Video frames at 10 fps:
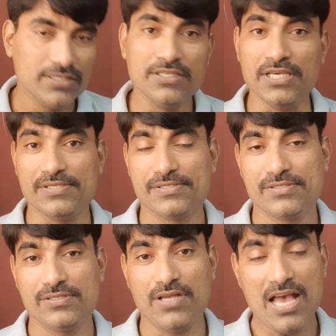
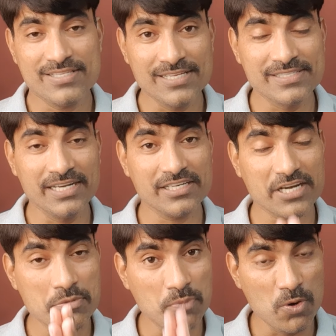yes, as I said,
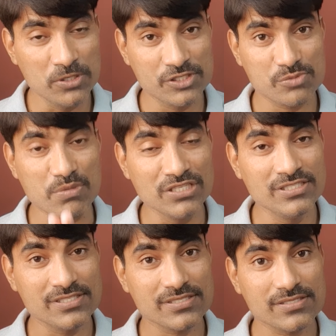reports
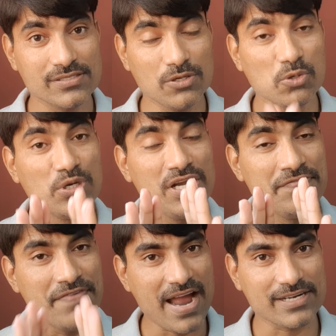means only
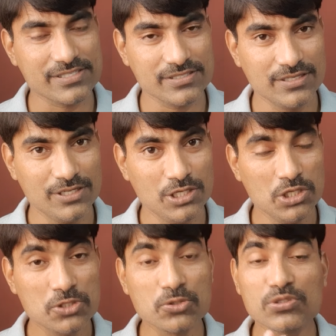facts.
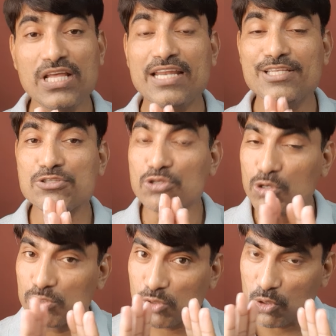So there is
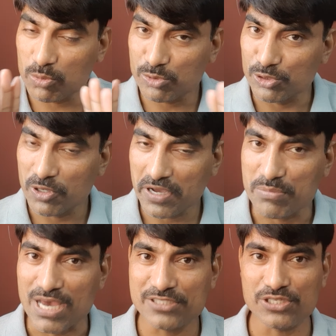no scope to your
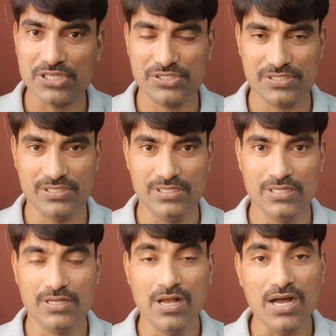imagination
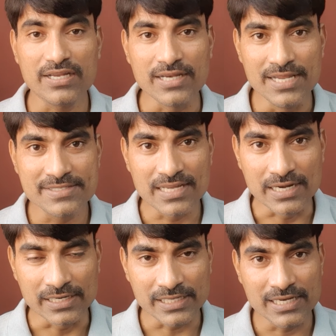unless and
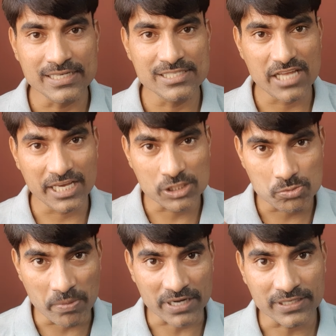until it is
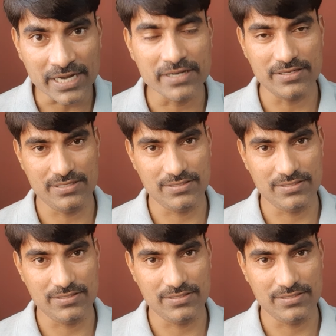expected